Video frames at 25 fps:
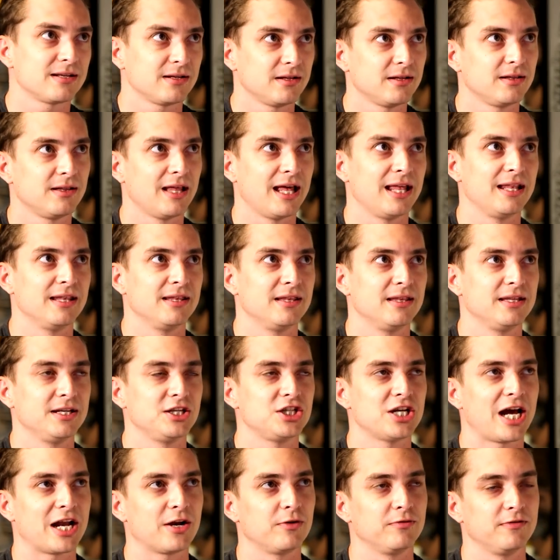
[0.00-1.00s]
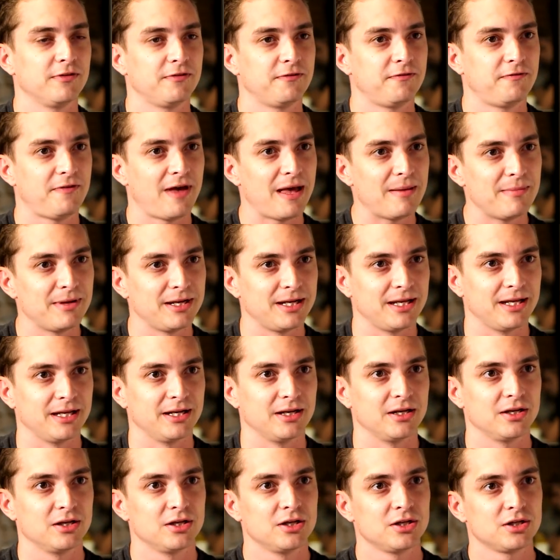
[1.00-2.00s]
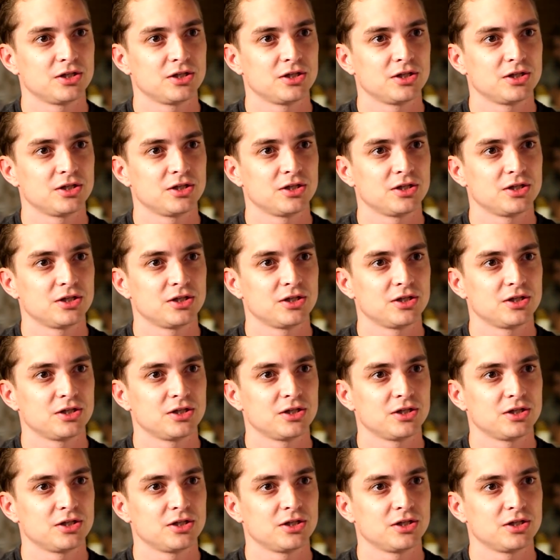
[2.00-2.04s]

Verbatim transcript: then the shadow of the feminine